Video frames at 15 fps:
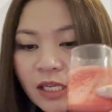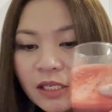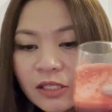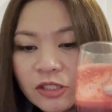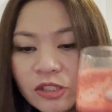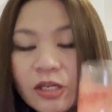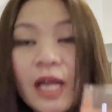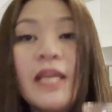
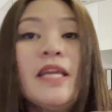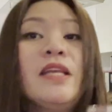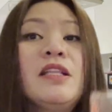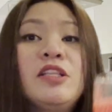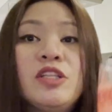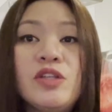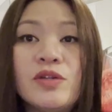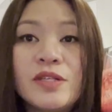try
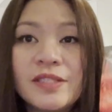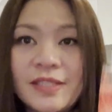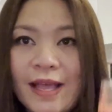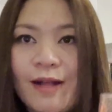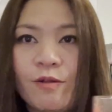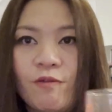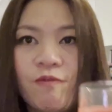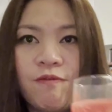it
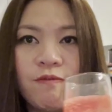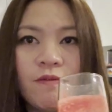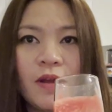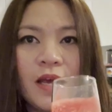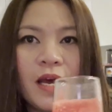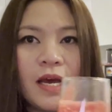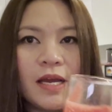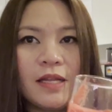yourself
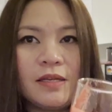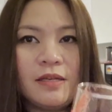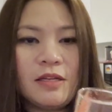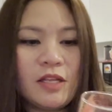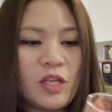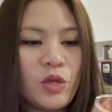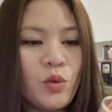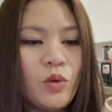and
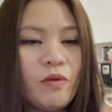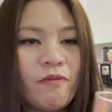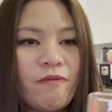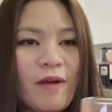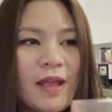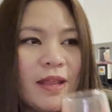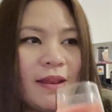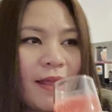you will
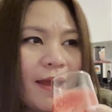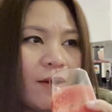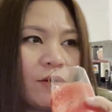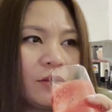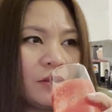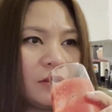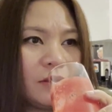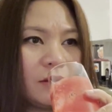find
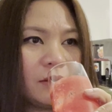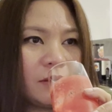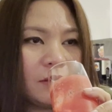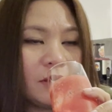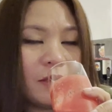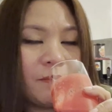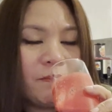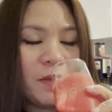out
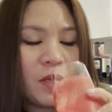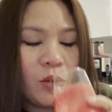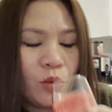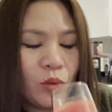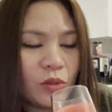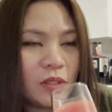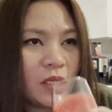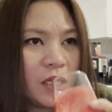the
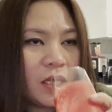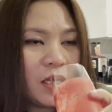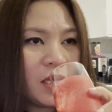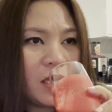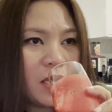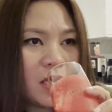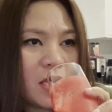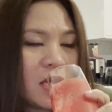
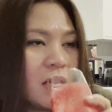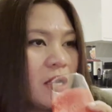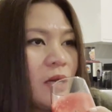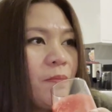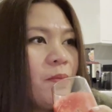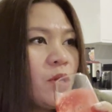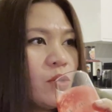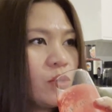beauty, inner
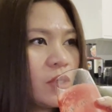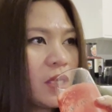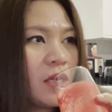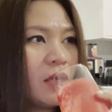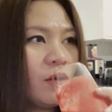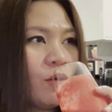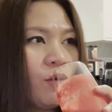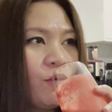
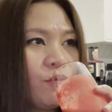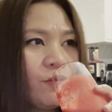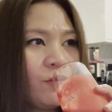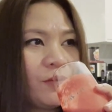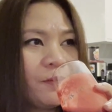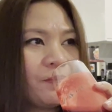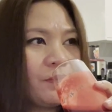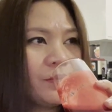beauty of
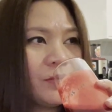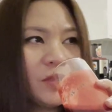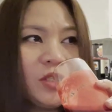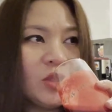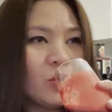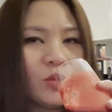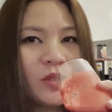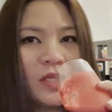
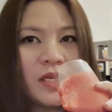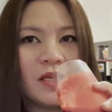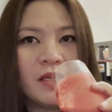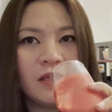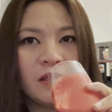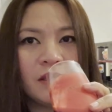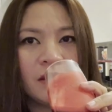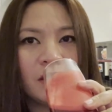juicing.
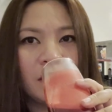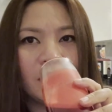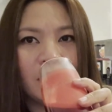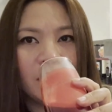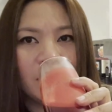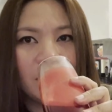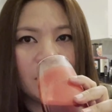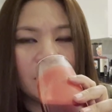
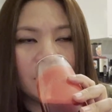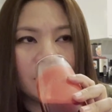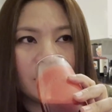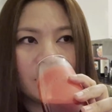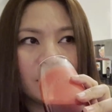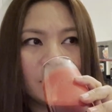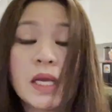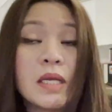
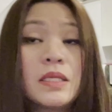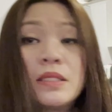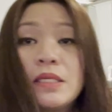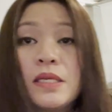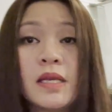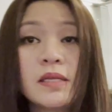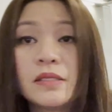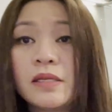Honestly,
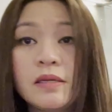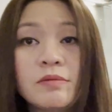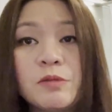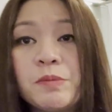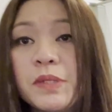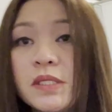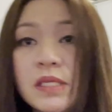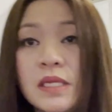guys, I'm
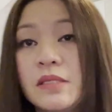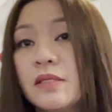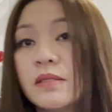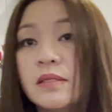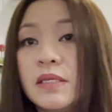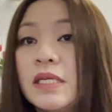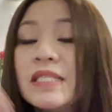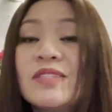speechless.
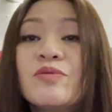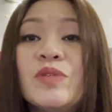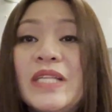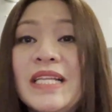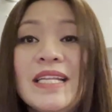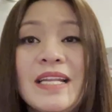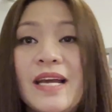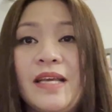It's really
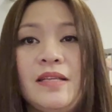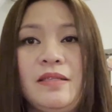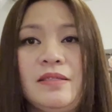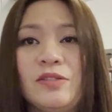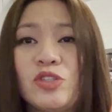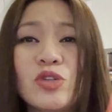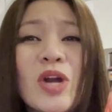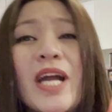nice.
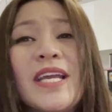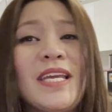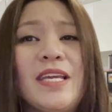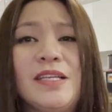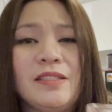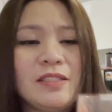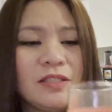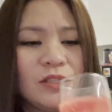Try
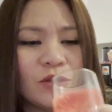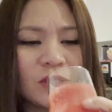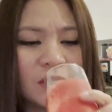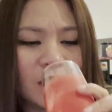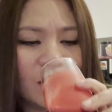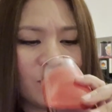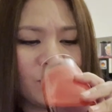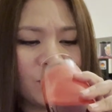it
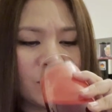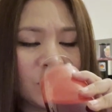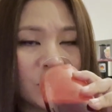yourself.